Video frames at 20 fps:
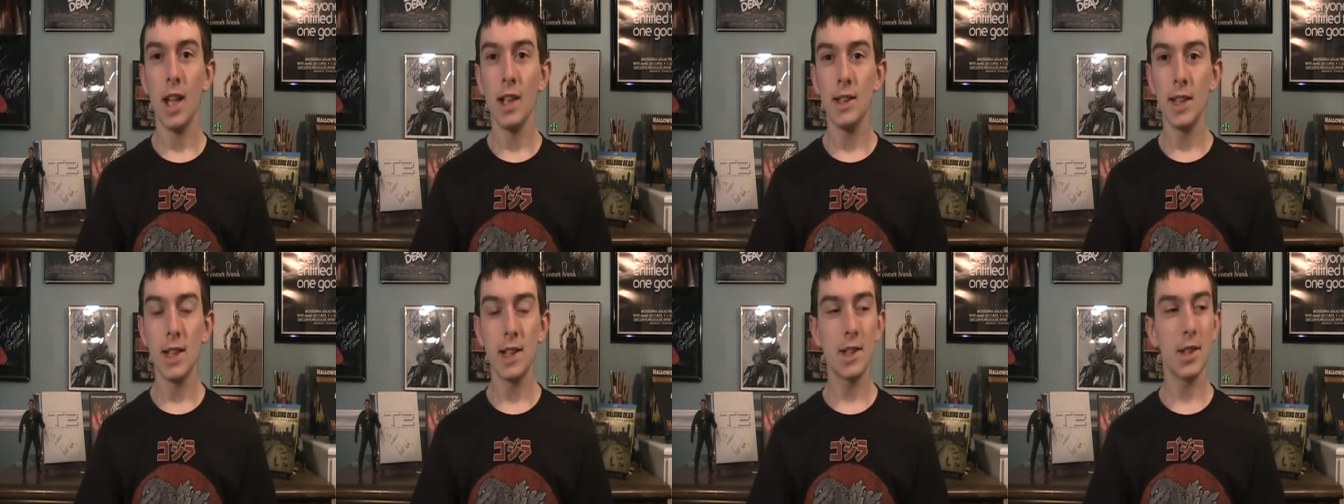
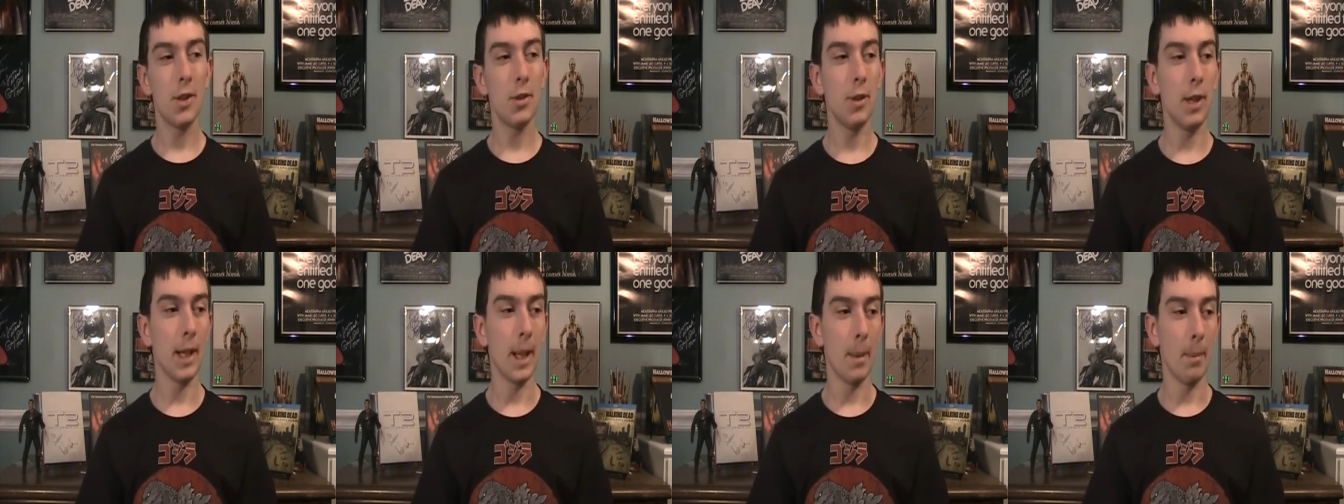We used to
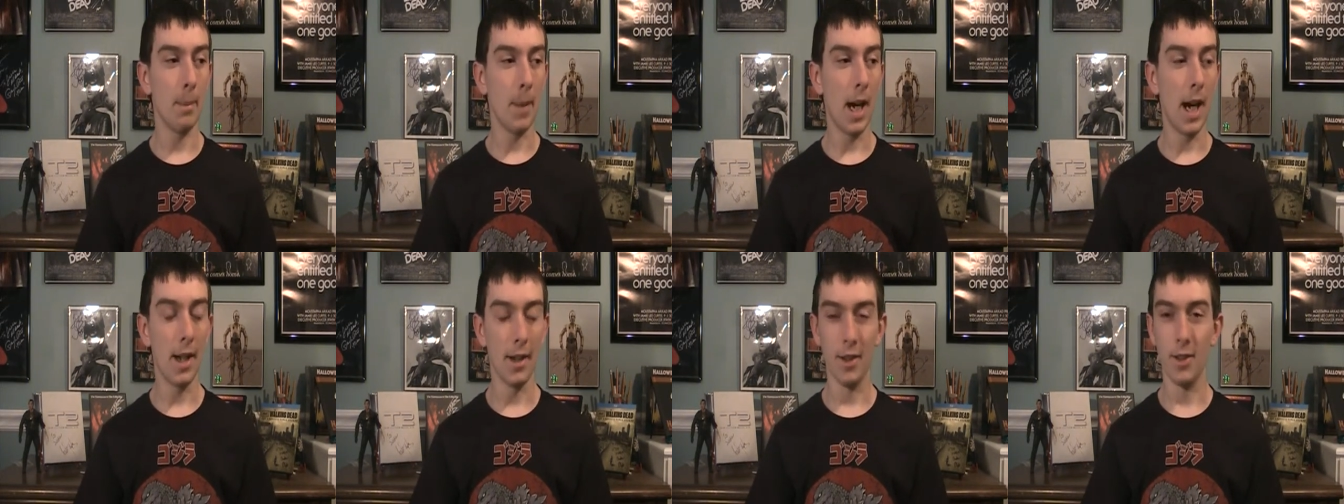do like a
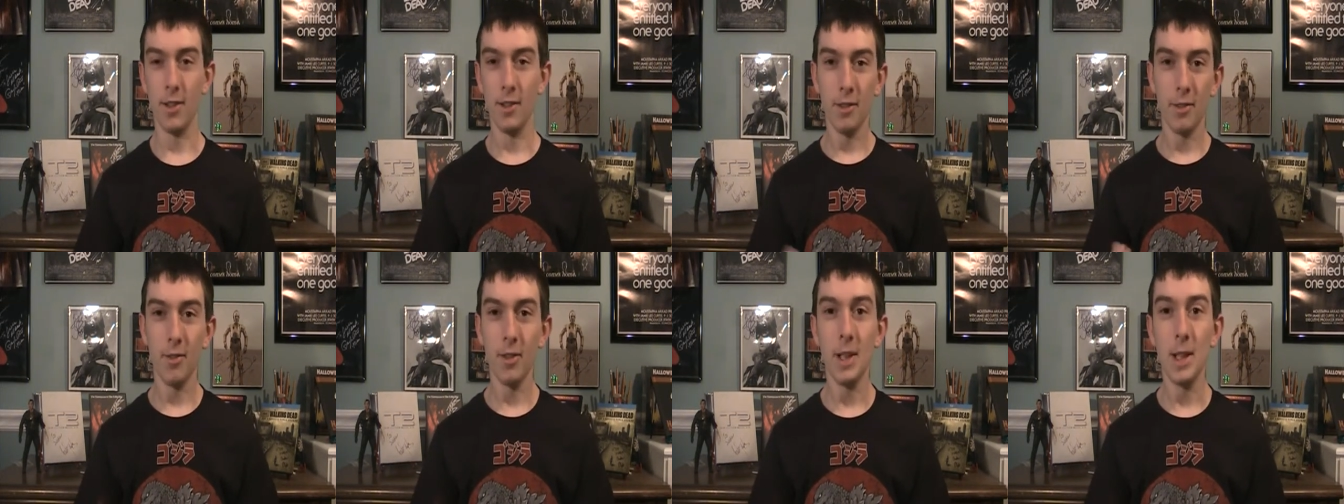
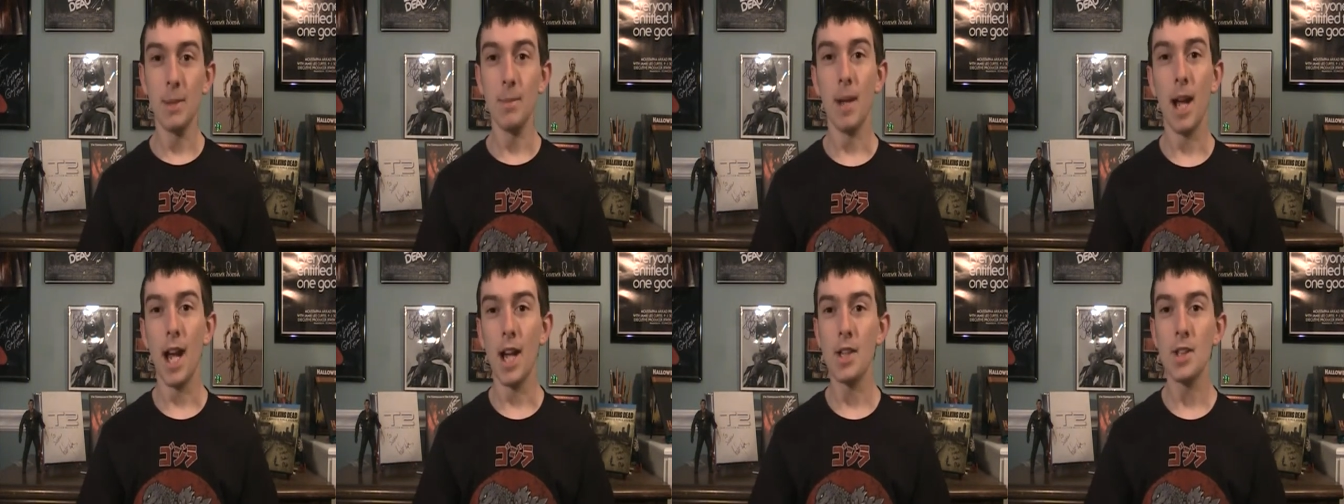modern
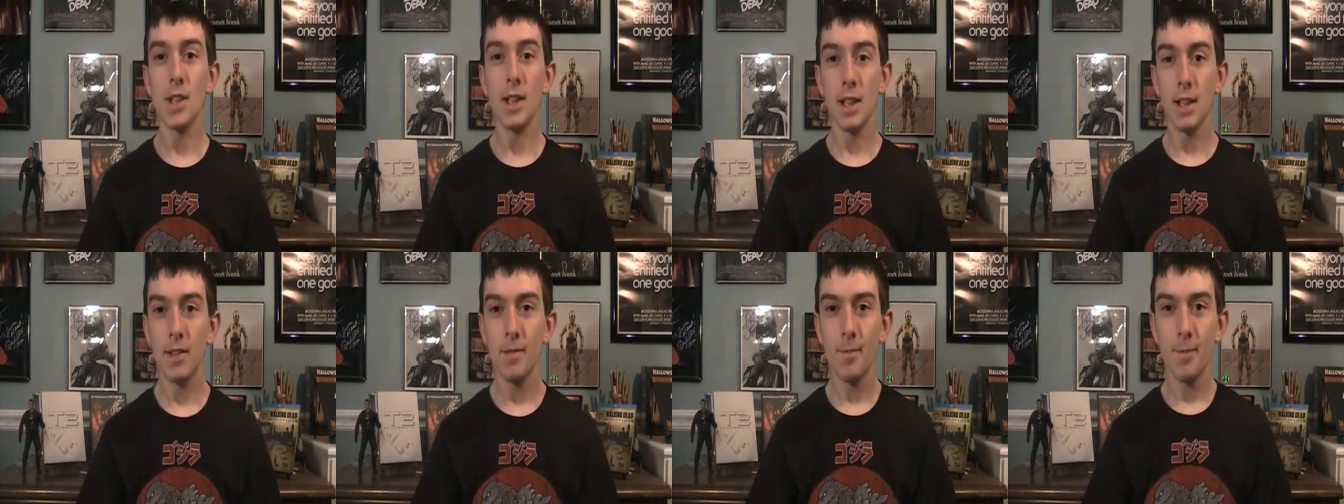
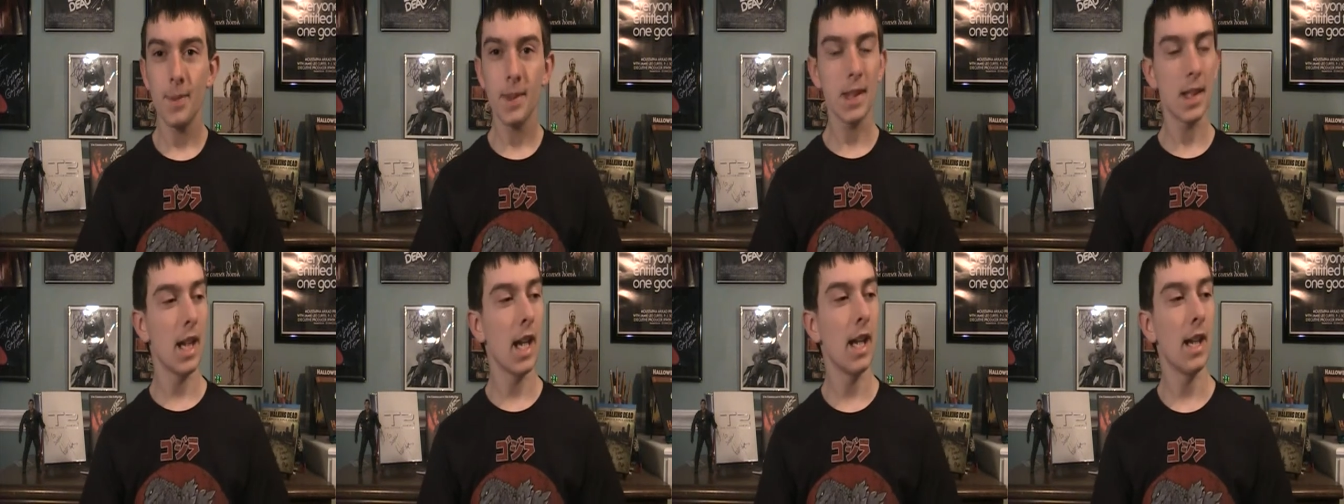reimagining,
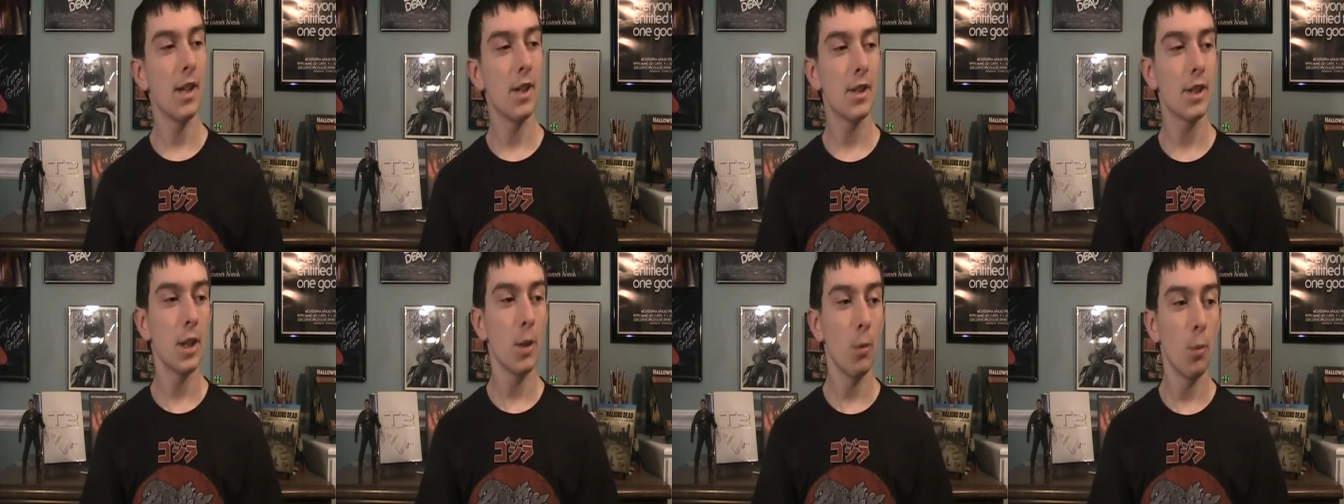
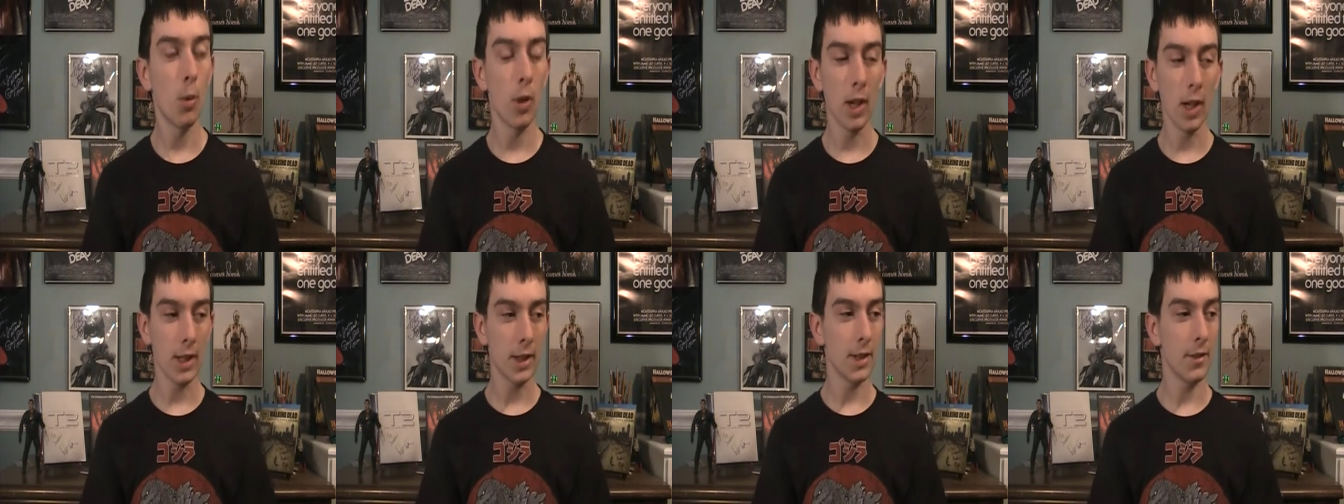and it
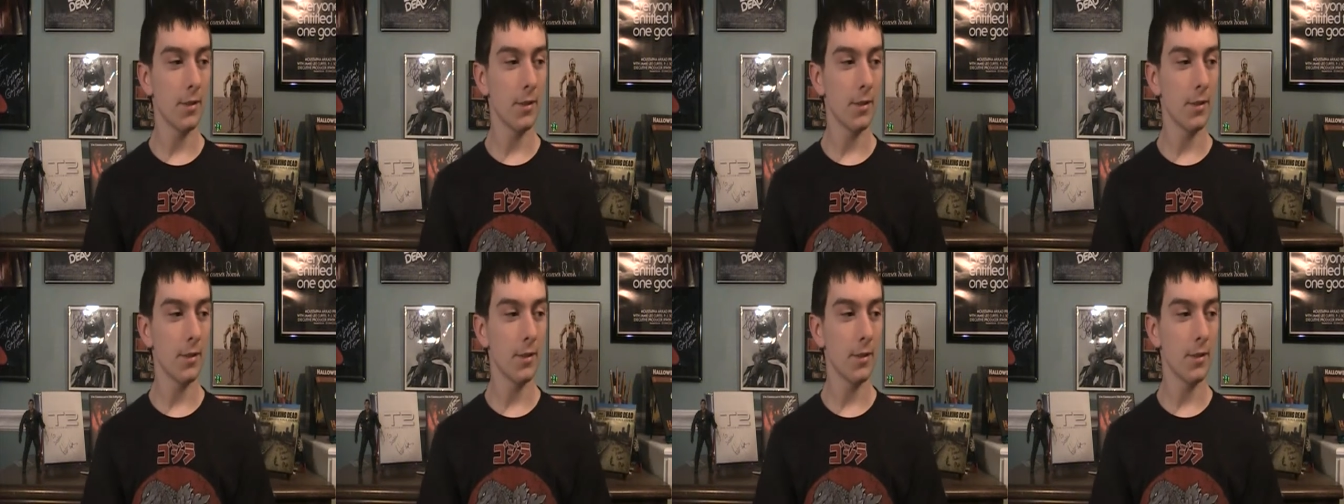works.